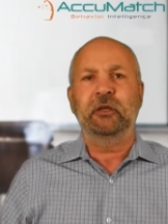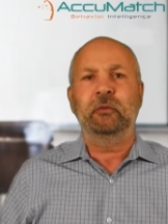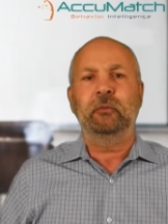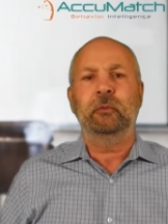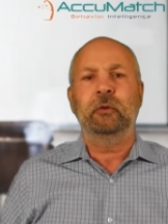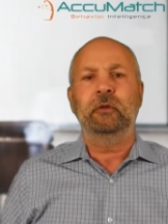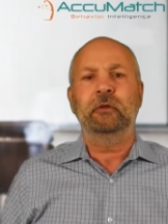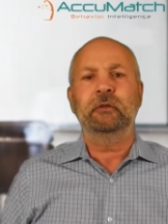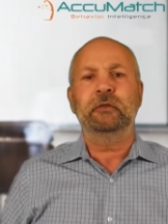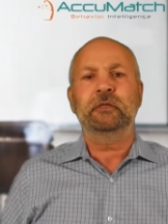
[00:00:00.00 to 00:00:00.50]

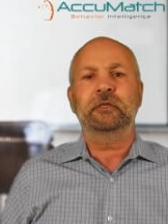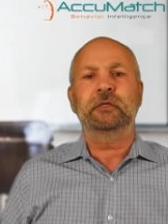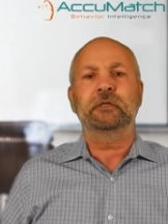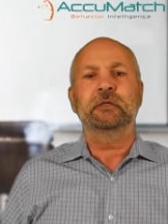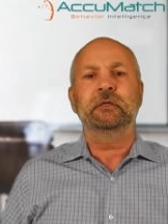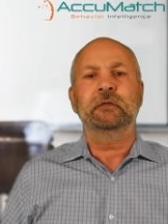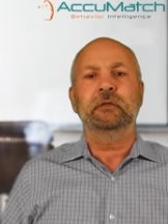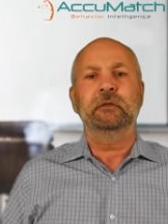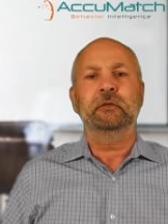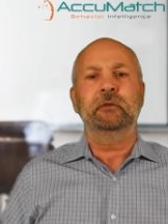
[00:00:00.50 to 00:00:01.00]
wants
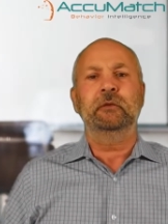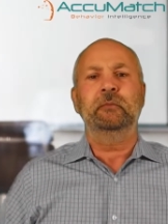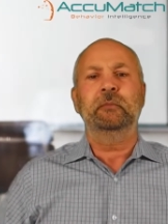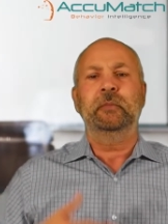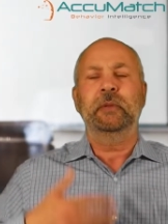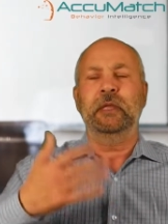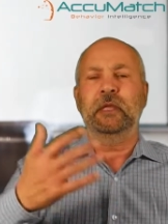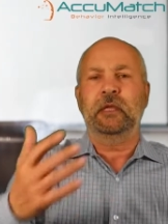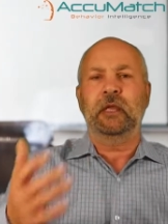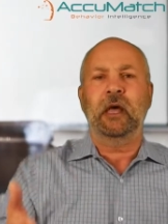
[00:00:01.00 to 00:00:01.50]
to
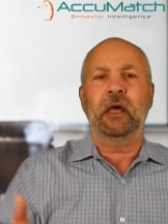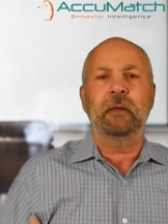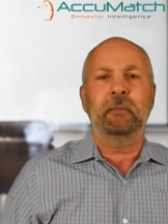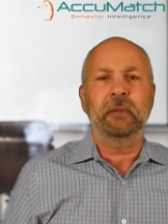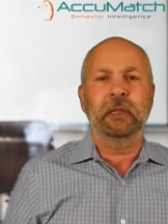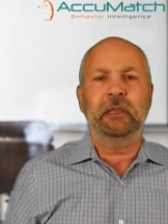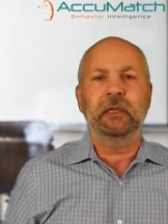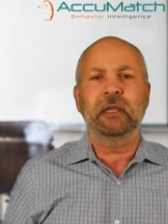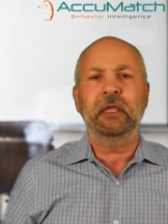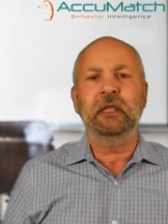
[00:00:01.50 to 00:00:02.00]
become a
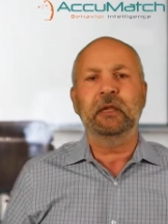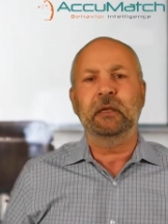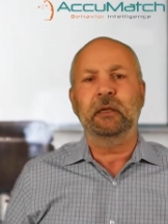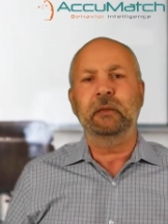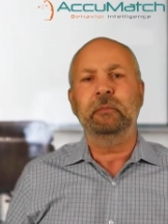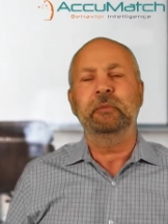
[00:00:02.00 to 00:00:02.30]
leader